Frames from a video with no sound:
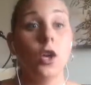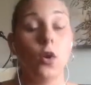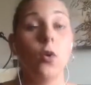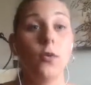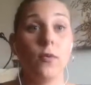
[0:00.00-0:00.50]

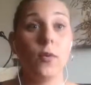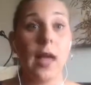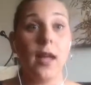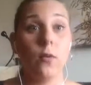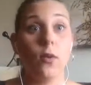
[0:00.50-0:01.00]
go through
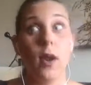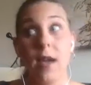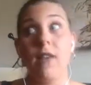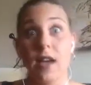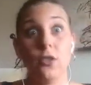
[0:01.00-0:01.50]
that or
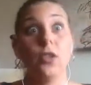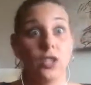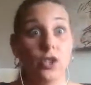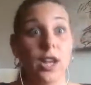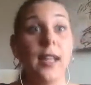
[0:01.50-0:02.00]
have actually
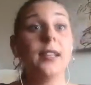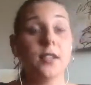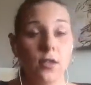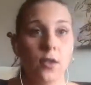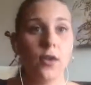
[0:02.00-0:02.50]
shaked
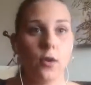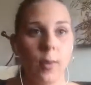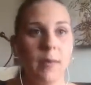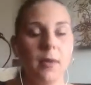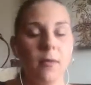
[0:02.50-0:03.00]
their
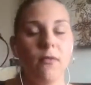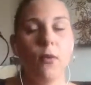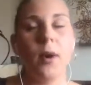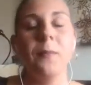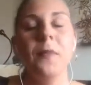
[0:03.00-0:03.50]
baby
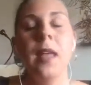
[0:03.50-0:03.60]
before.